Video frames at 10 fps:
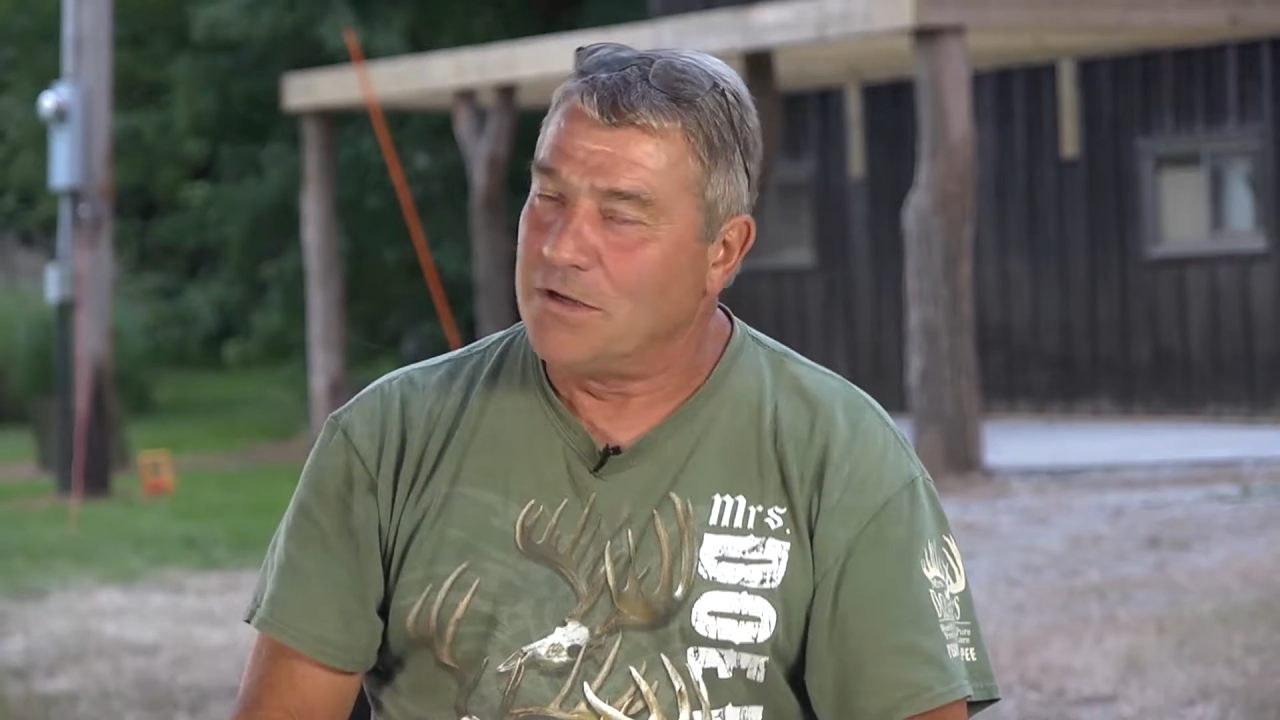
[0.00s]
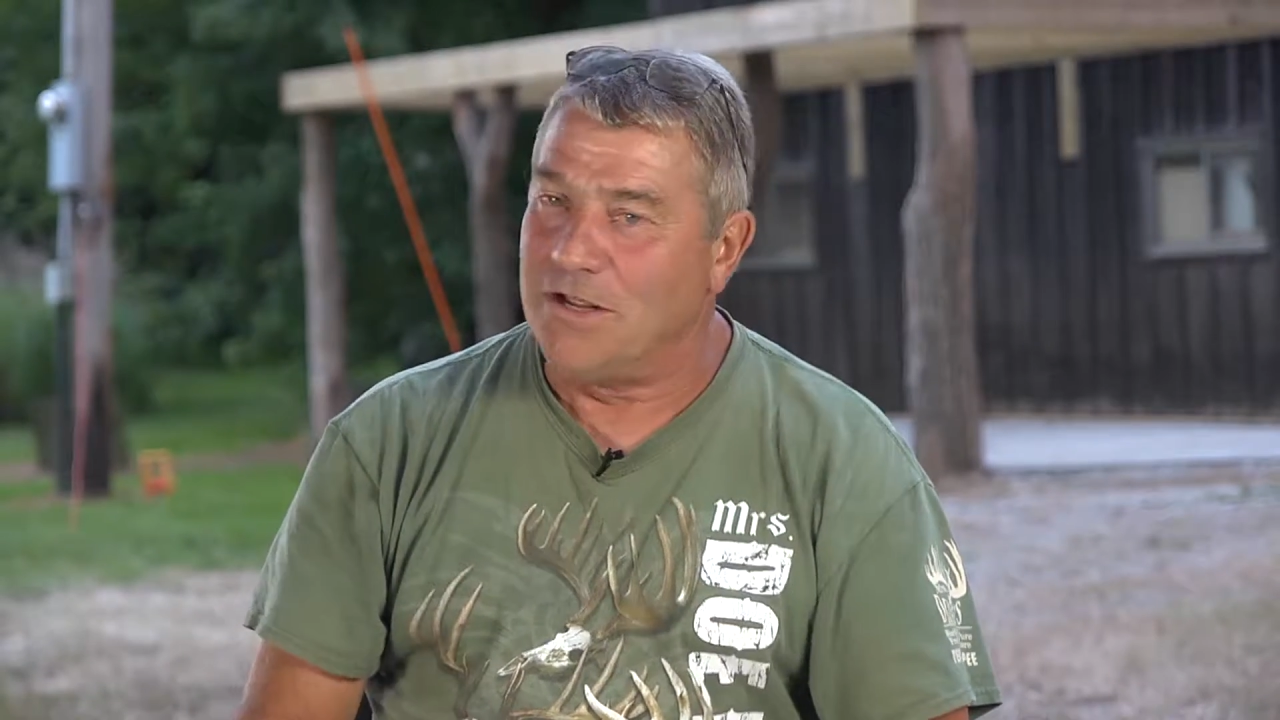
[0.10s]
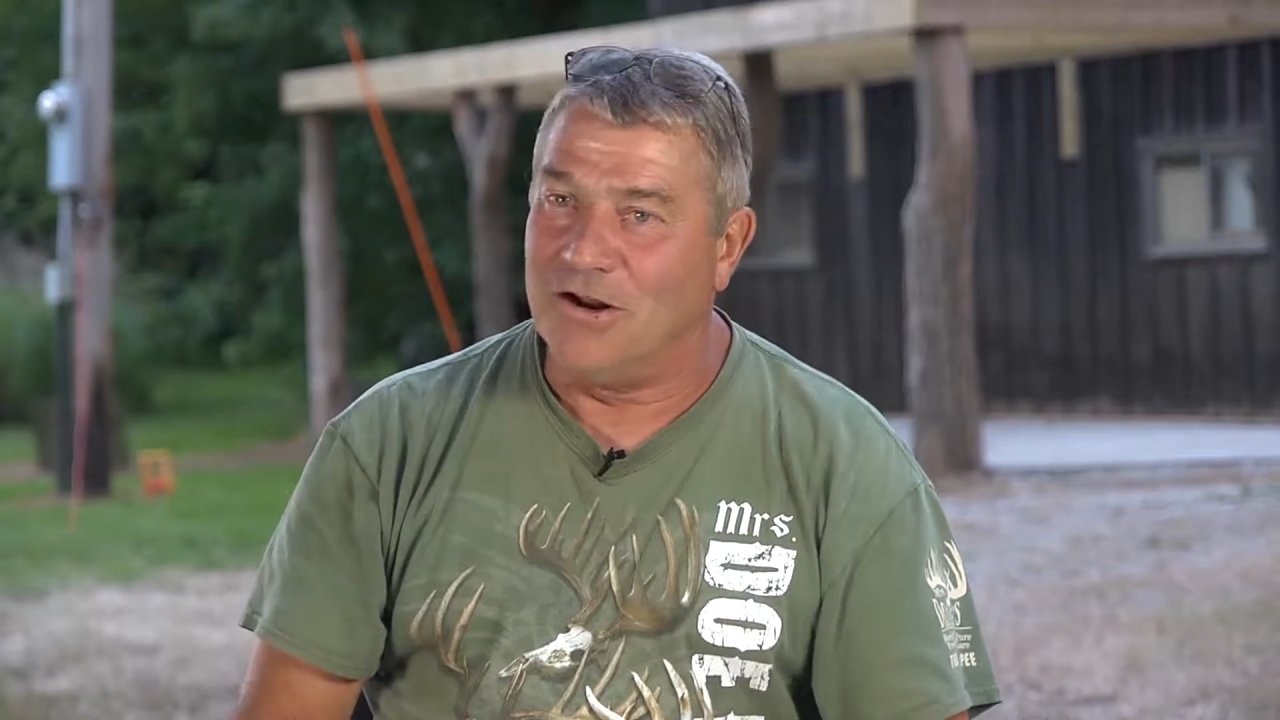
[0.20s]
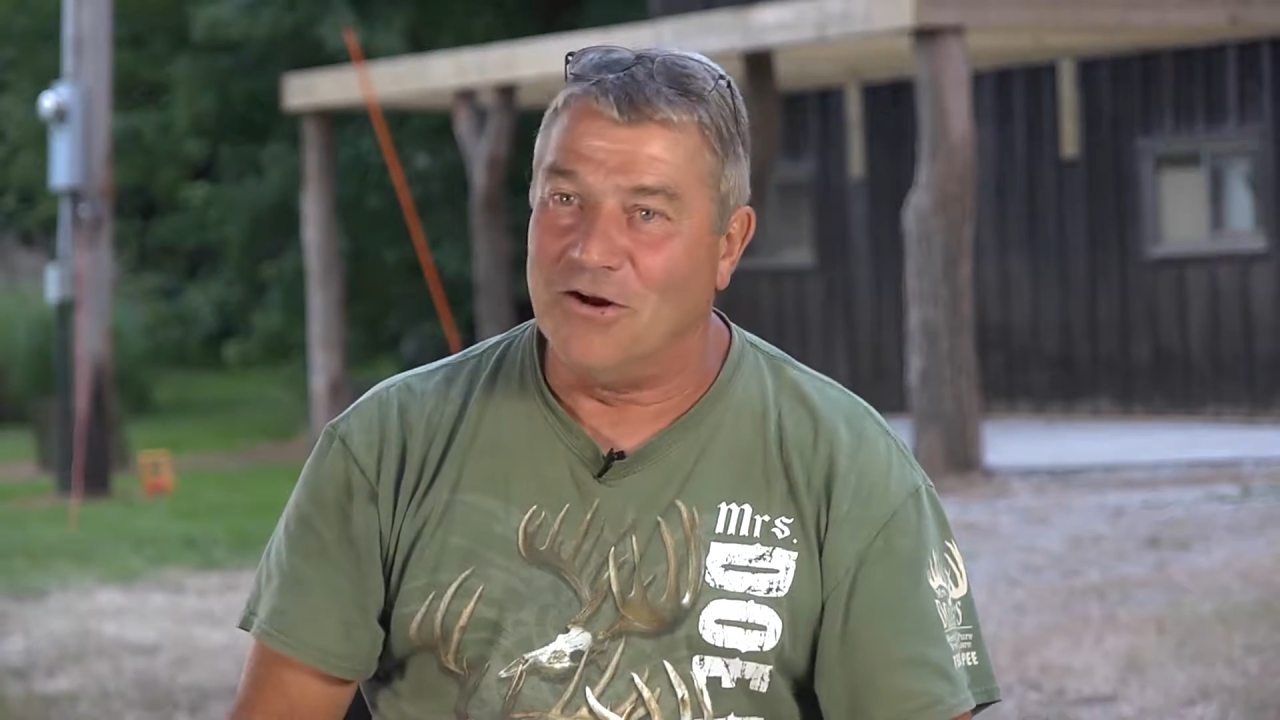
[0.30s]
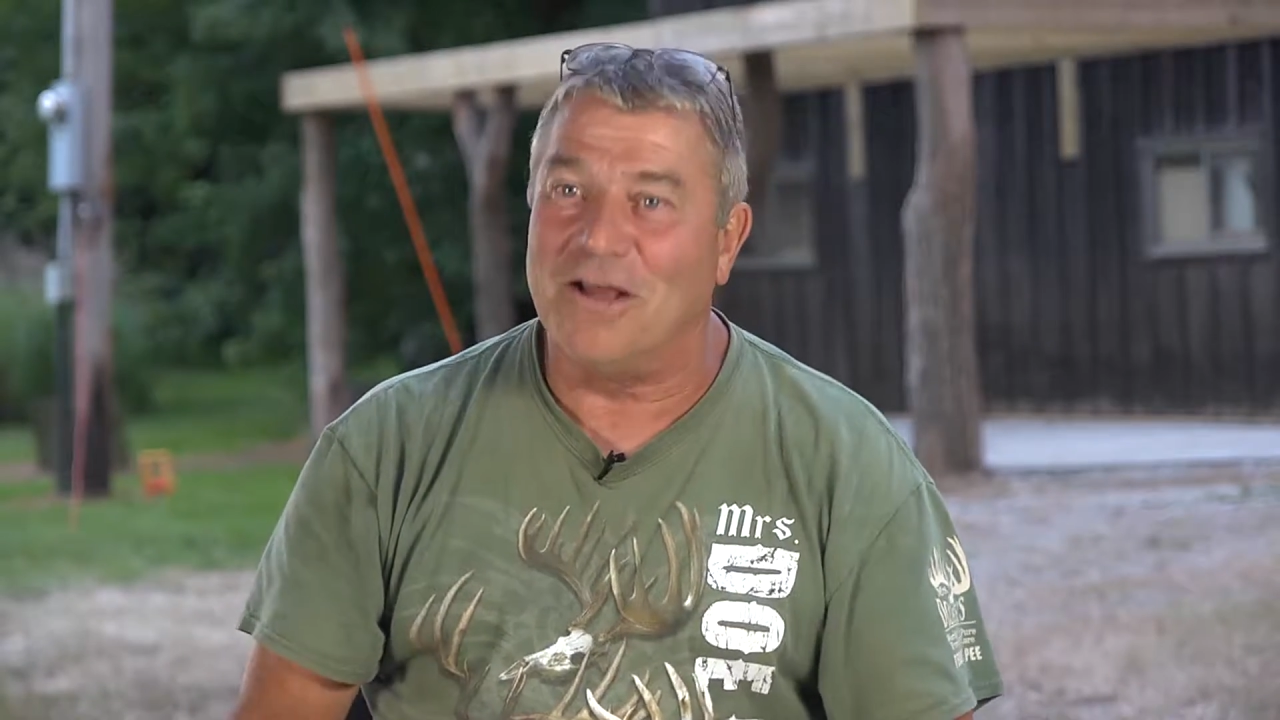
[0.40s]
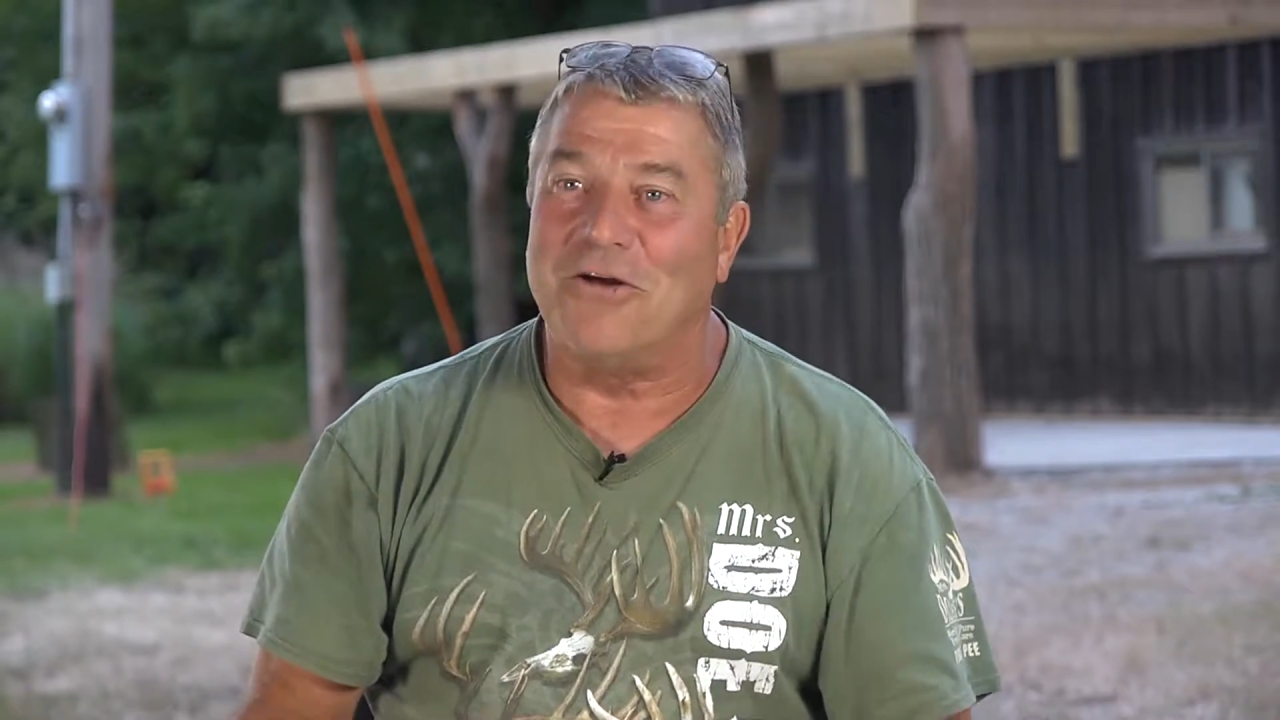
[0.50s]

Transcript: you know,